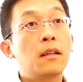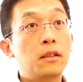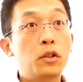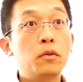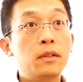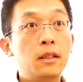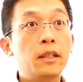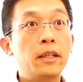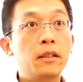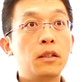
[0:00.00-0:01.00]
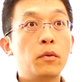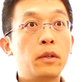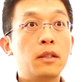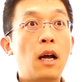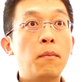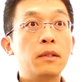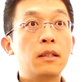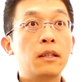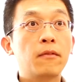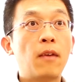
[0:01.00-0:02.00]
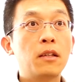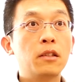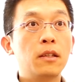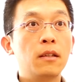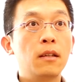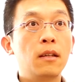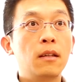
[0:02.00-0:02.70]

The two circuits with opposite function